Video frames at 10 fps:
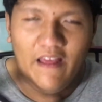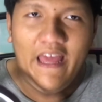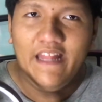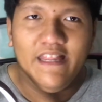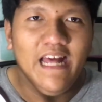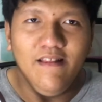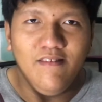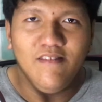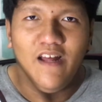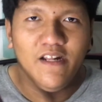And
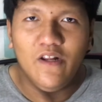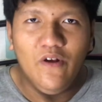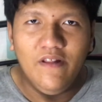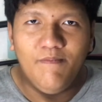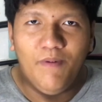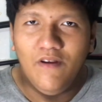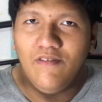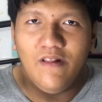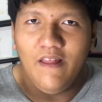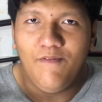that's not good
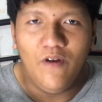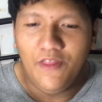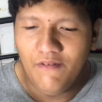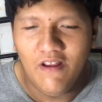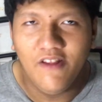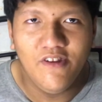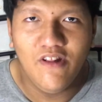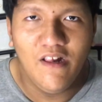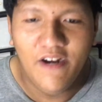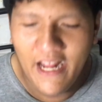personally for a
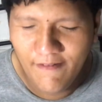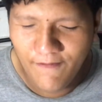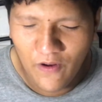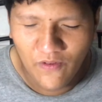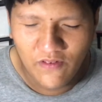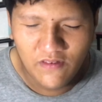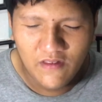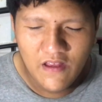$300 headphones.